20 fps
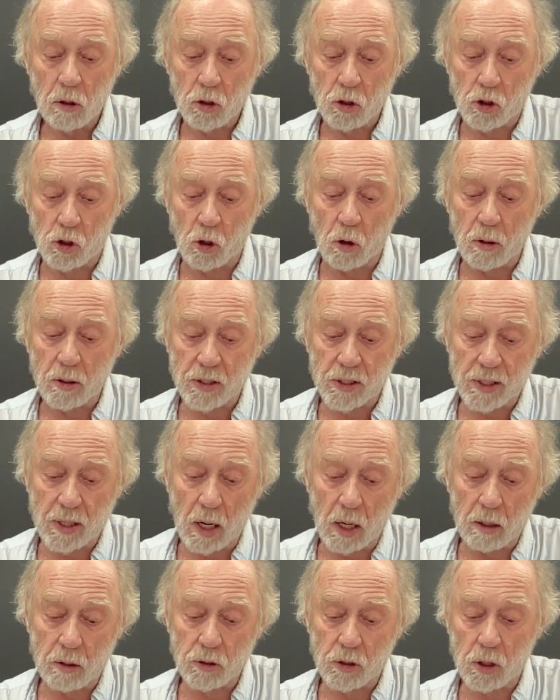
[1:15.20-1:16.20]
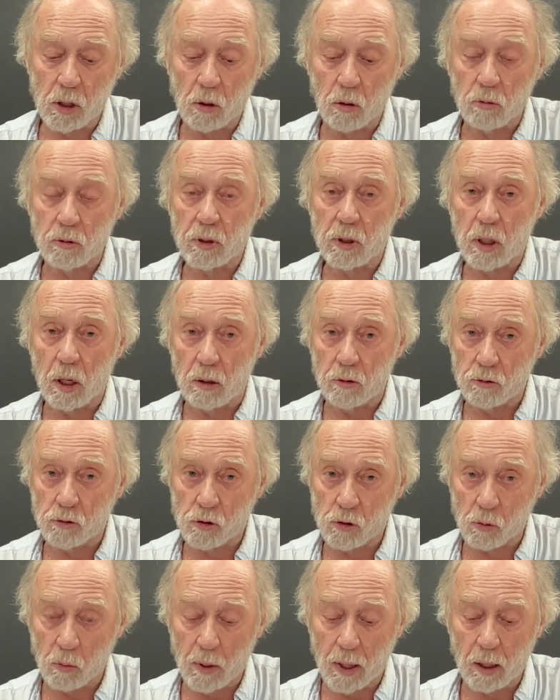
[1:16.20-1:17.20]
Georges Sand's
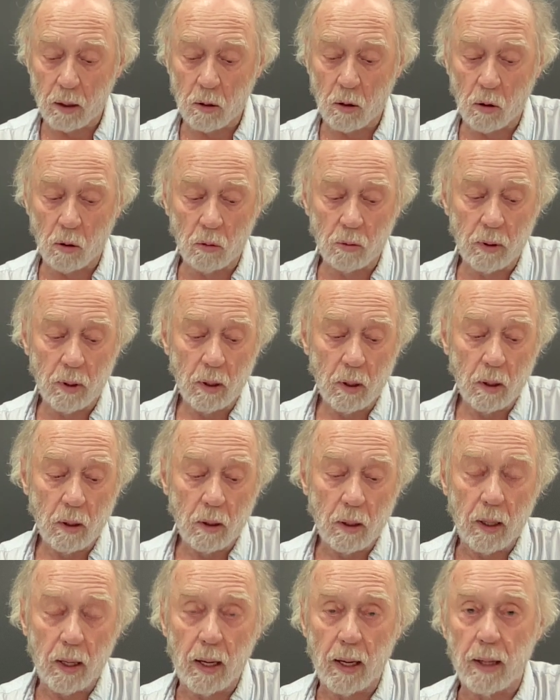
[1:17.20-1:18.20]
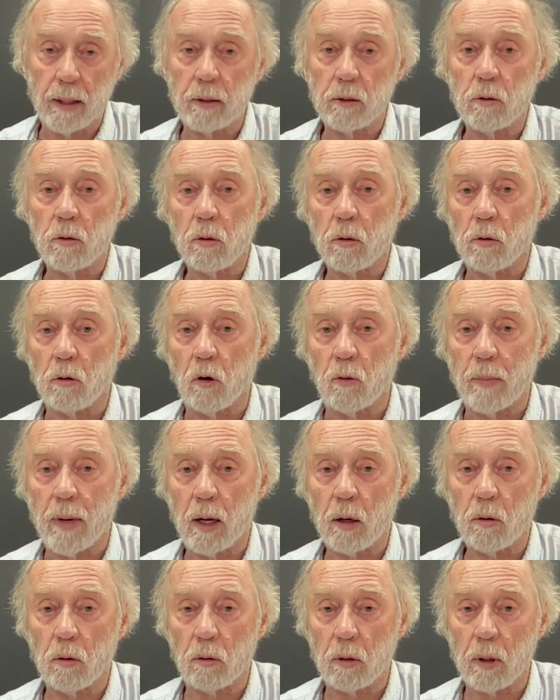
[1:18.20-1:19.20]
Consuelo and
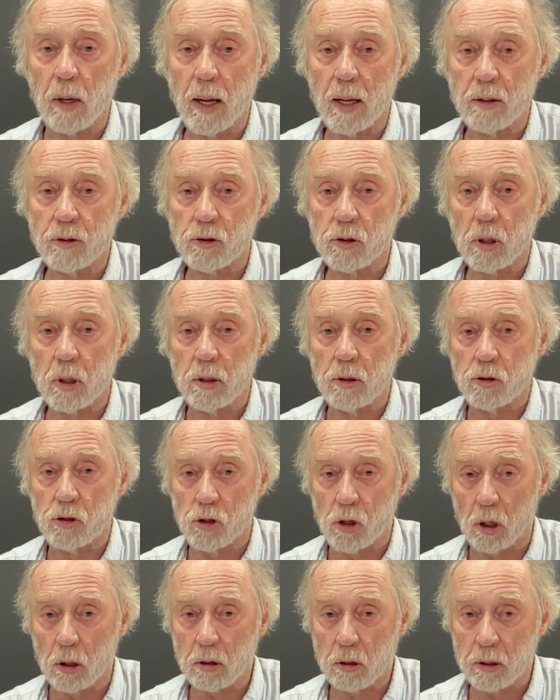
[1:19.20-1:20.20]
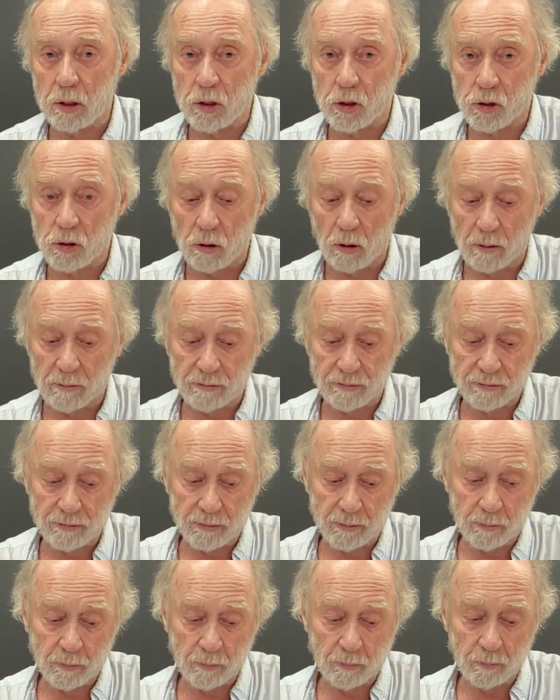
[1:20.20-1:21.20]
Romain Rolland's Jean-Christophe.
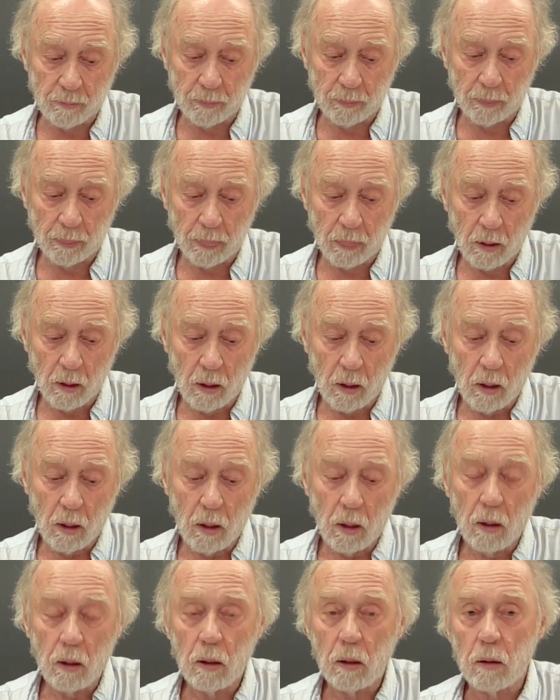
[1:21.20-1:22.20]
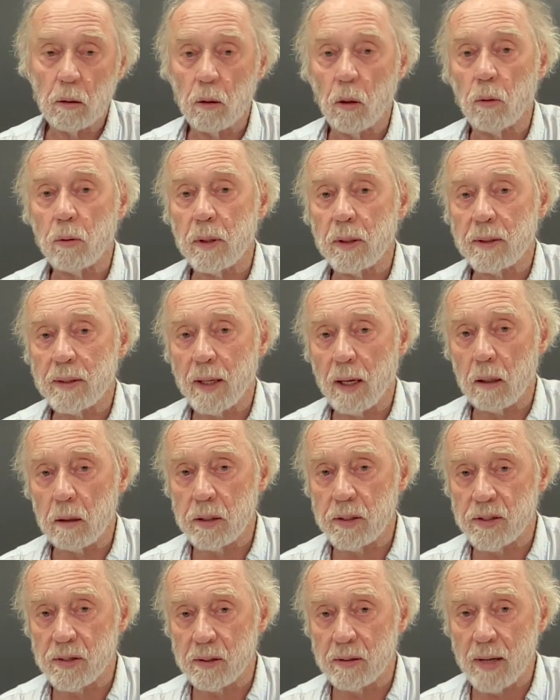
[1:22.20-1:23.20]

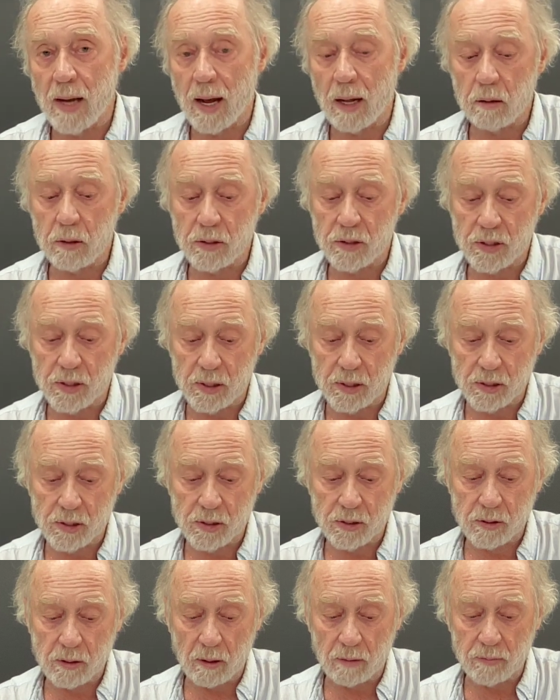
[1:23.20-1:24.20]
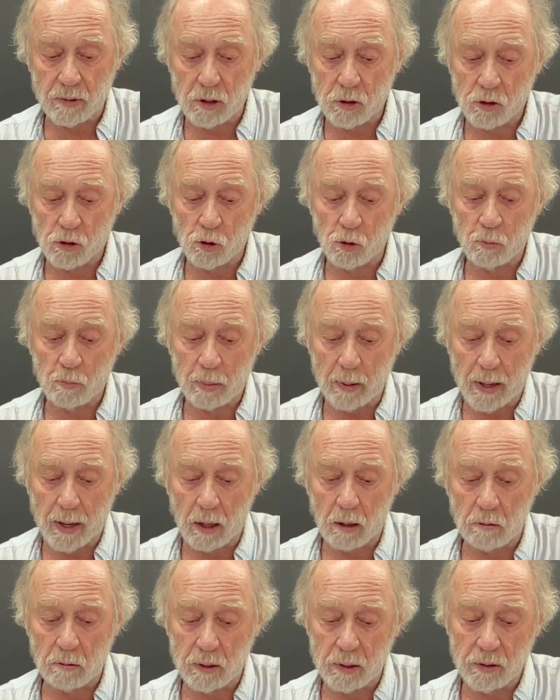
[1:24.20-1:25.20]
Locatelli's analysis of these two
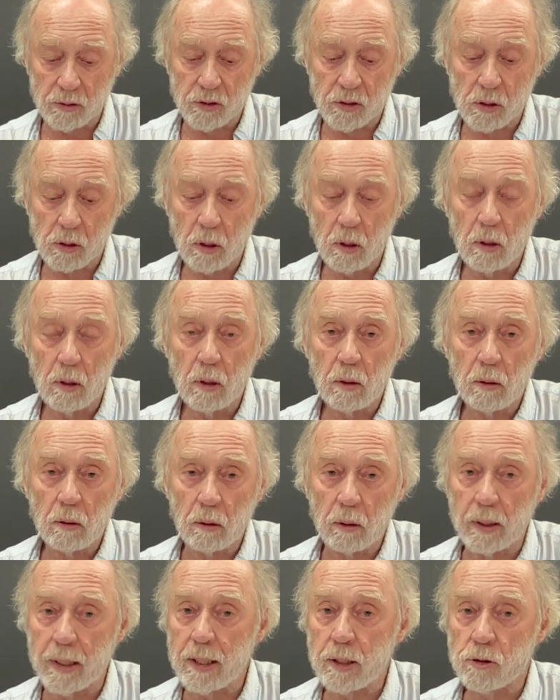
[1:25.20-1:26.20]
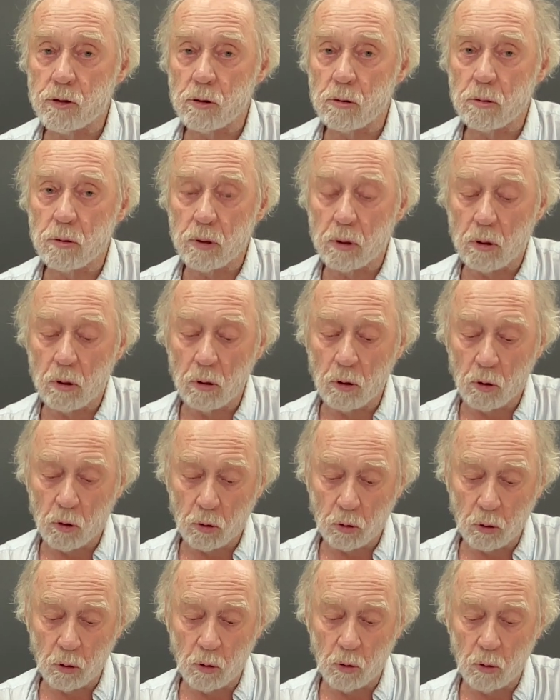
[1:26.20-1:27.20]
pairings leads her to
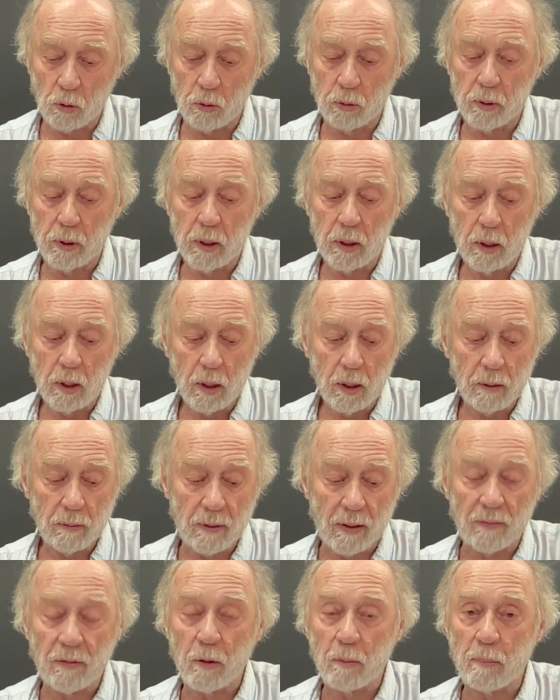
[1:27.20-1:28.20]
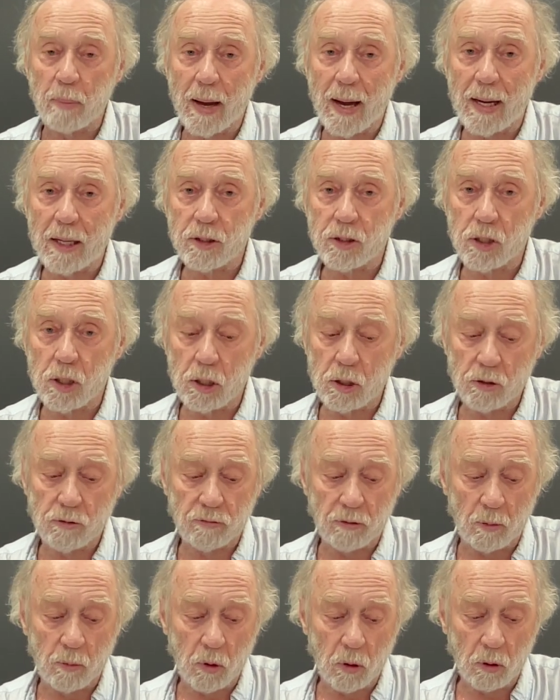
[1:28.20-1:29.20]
conclude that the passage
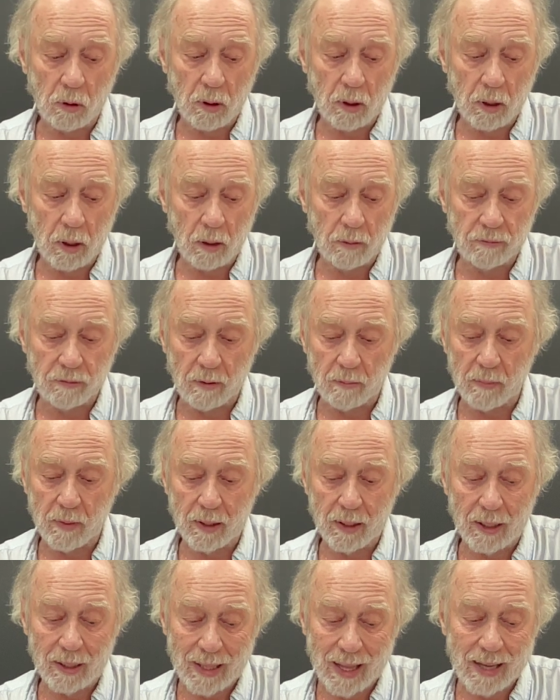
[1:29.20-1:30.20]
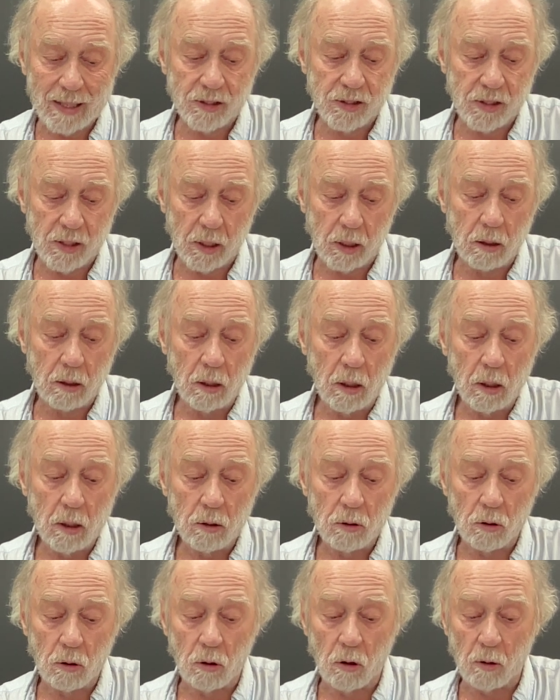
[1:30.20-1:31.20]
from the classic
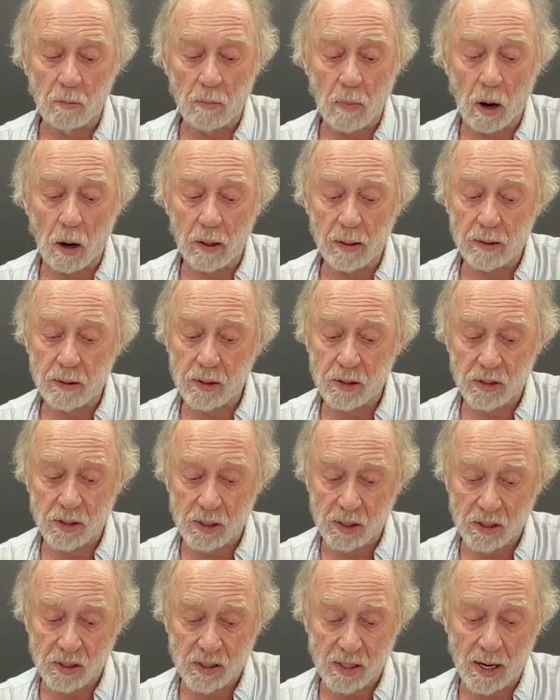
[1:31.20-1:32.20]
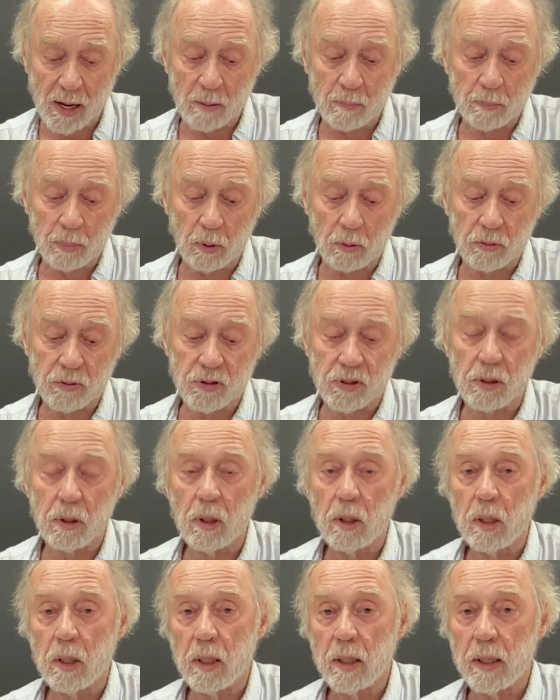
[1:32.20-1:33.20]
to her modernist examples
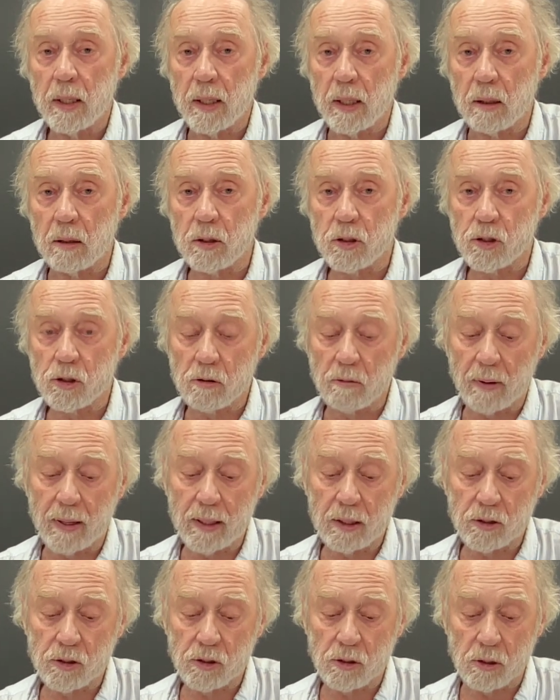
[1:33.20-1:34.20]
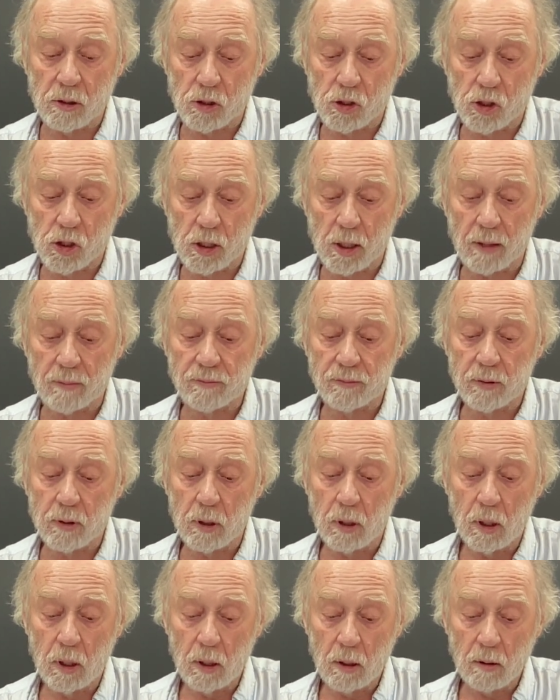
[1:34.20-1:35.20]
illustrates the shift
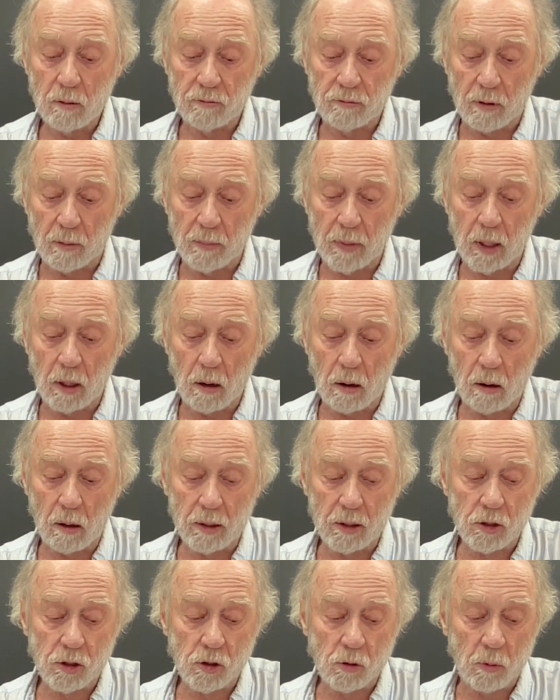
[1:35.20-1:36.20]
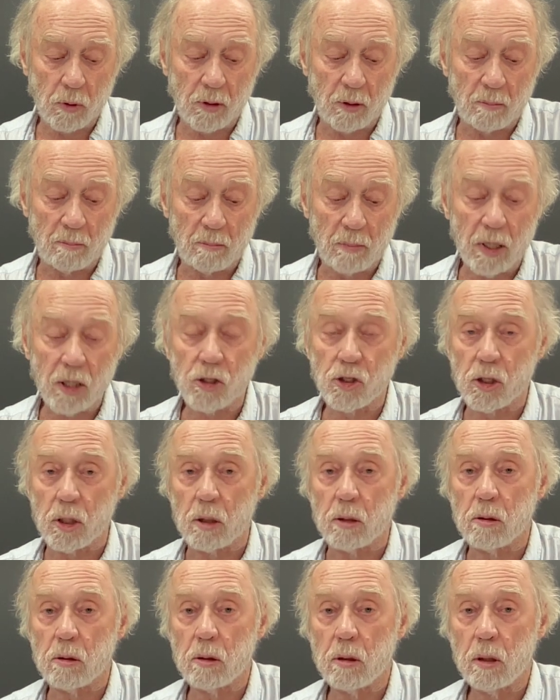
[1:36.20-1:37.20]
from the artist with a
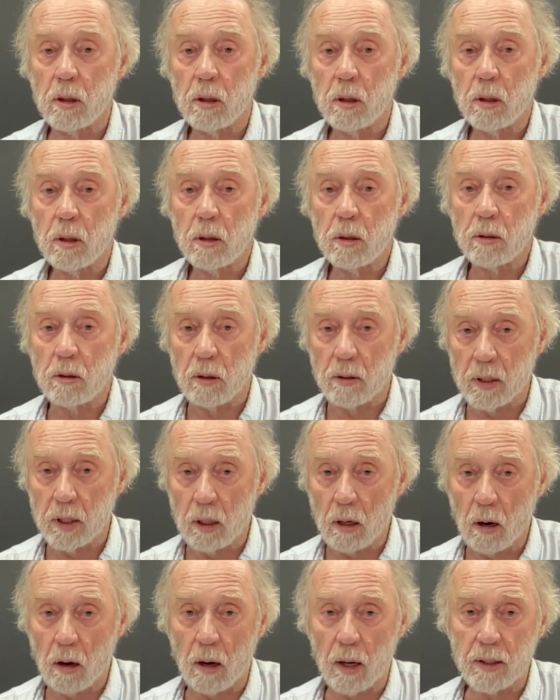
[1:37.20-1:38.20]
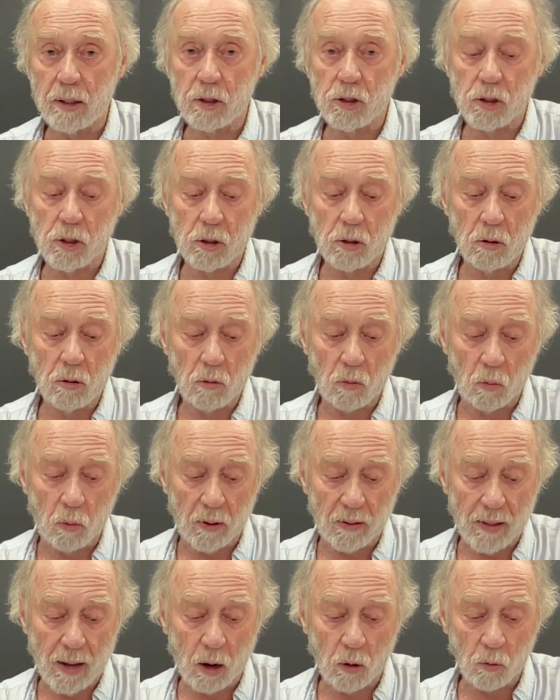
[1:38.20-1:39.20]
mission to the artist
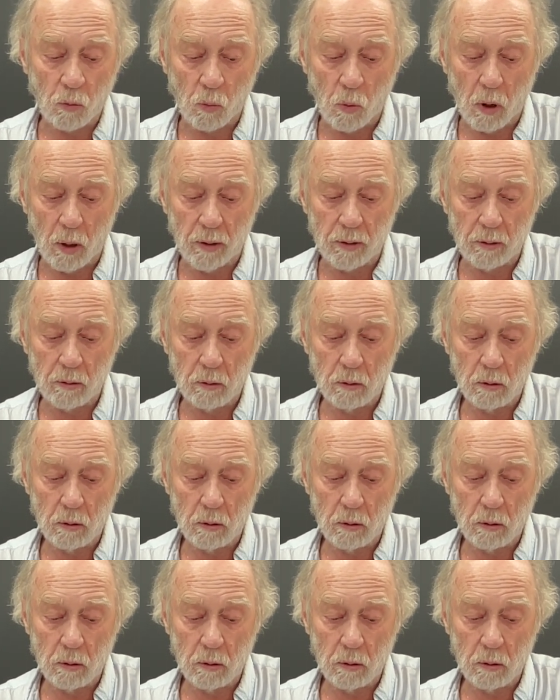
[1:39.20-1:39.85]
without one.